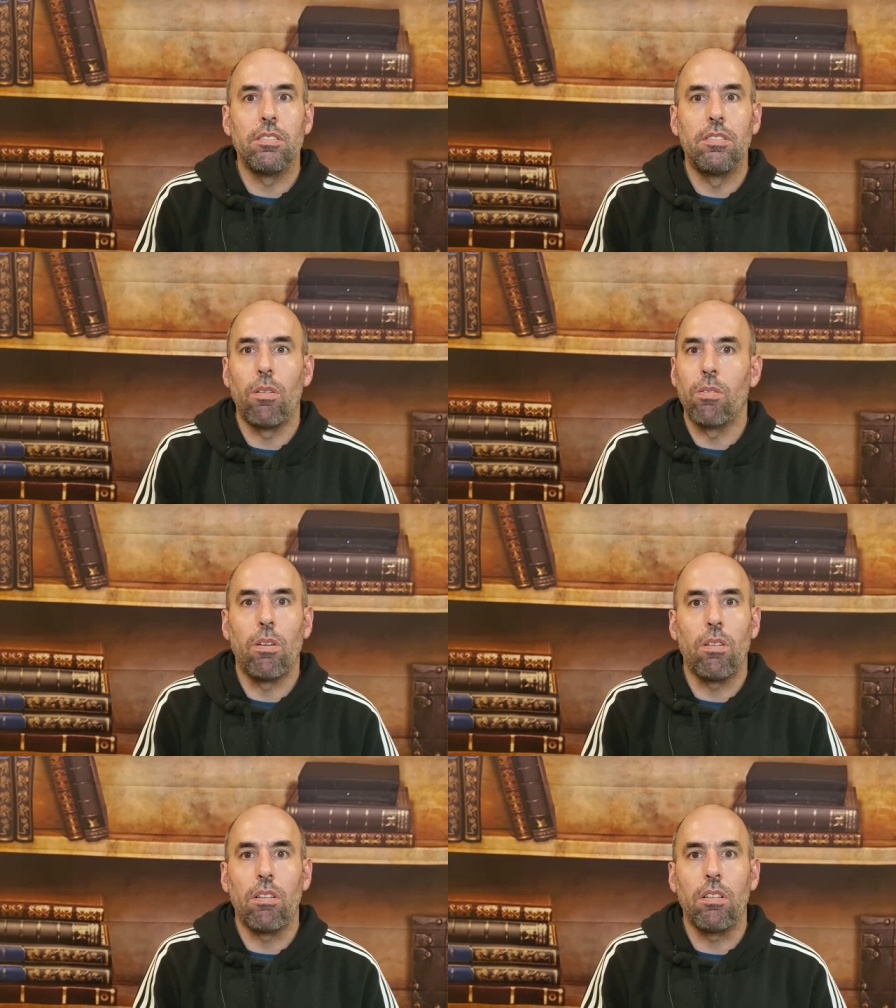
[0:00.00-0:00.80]
don't
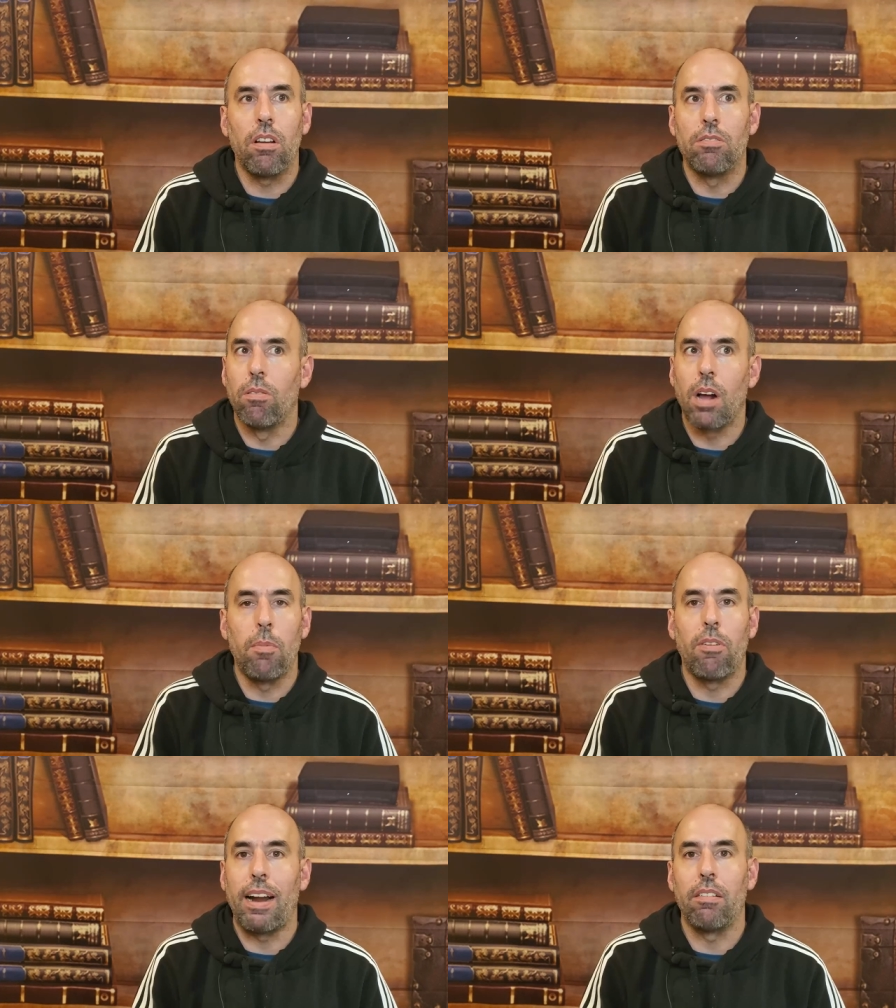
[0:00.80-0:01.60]
call, go
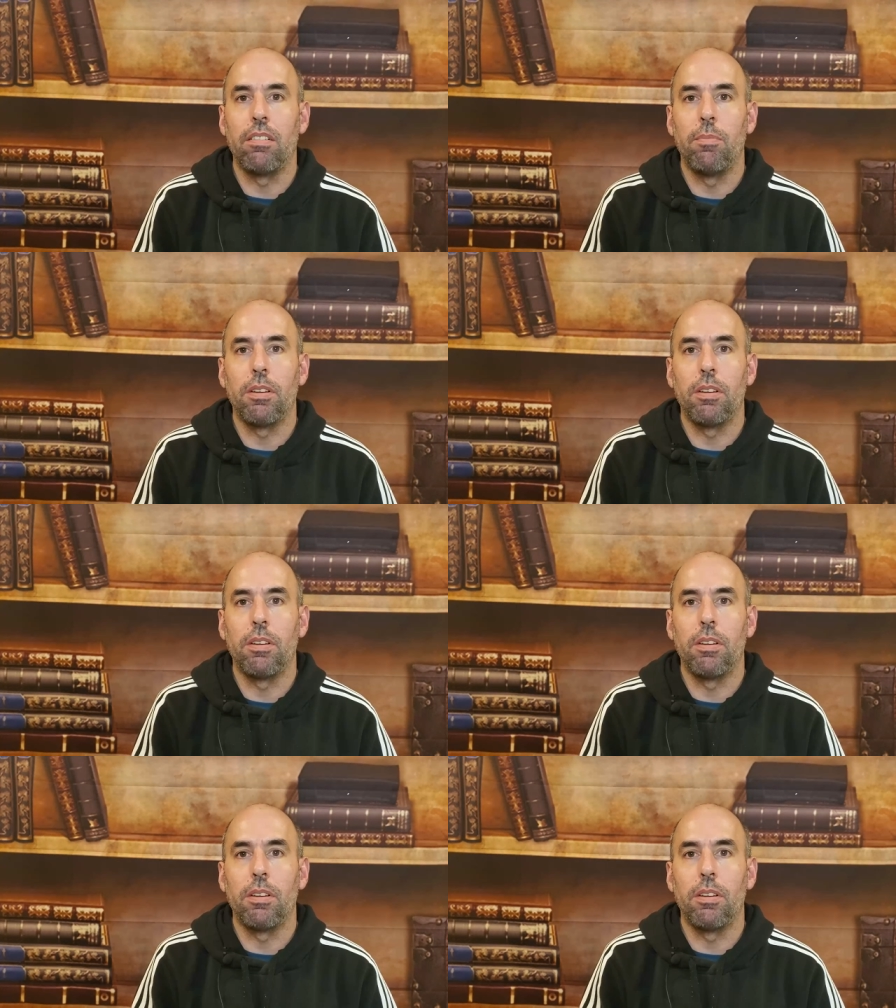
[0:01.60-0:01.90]
come around